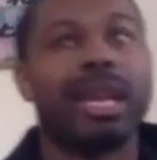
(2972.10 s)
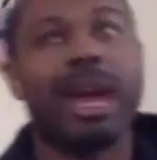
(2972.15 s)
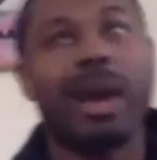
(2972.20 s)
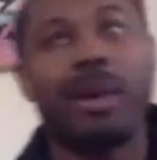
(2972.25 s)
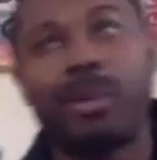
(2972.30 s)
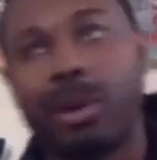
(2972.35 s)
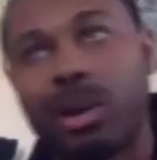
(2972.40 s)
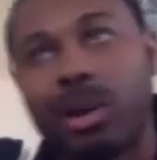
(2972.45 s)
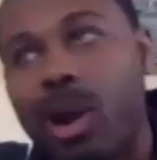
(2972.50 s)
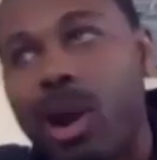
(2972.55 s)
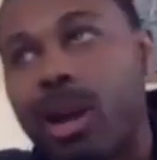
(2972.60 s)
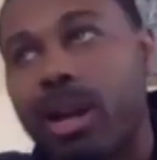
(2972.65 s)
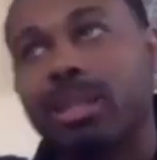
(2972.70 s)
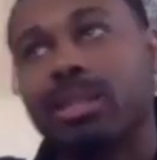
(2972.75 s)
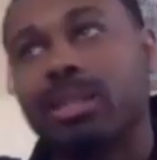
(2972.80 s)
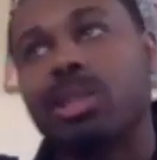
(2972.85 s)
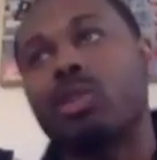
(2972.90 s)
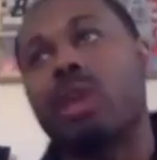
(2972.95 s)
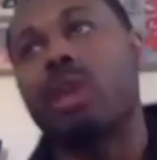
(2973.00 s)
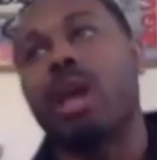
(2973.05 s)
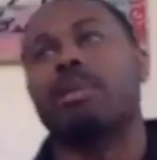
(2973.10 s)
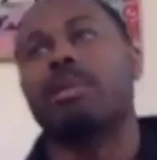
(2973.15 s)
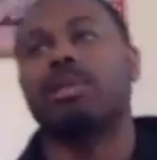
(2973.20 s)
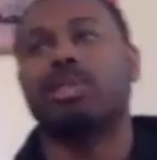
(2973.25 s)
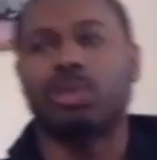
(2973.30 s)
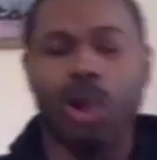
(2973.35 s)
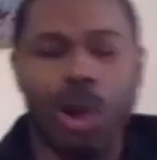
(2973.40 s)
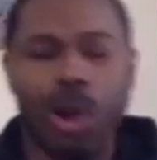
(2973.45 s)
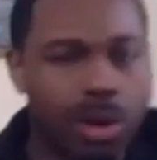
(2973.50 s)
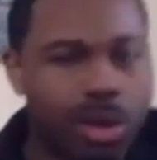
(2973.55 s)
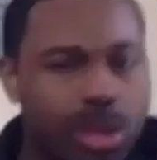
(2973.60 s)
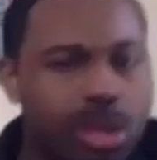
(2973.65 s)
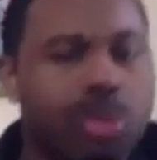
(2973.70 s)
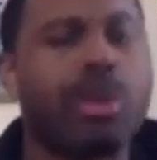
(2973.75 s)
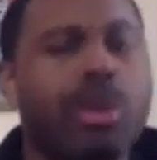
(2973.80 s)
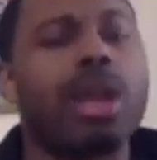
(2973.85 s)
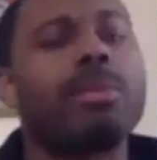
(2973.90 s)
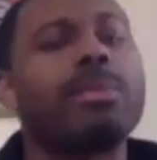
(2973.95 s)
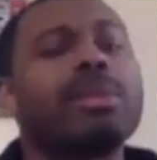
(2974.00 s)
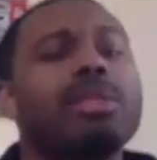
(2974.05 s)
that regard. so you gotta be strong.
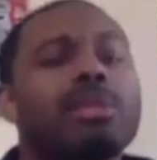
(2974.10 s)
You gotta